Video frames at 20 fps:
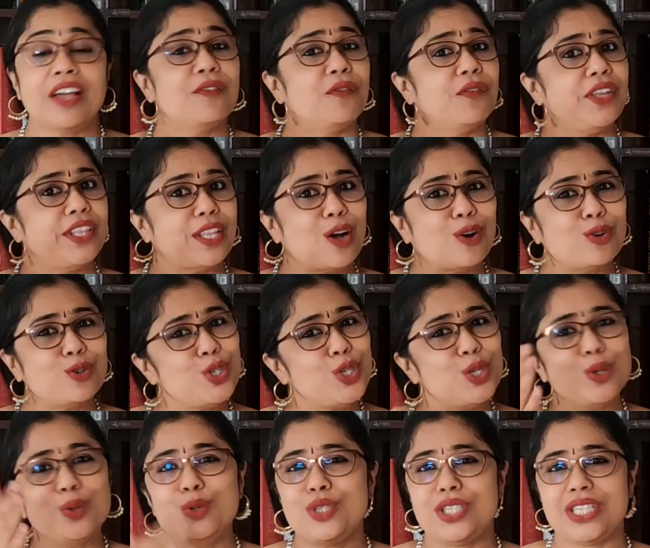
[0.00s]
without
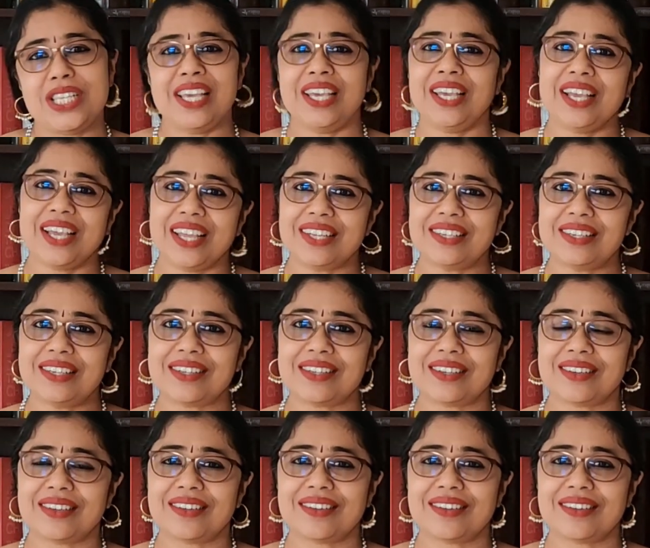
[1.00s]
you seeing it?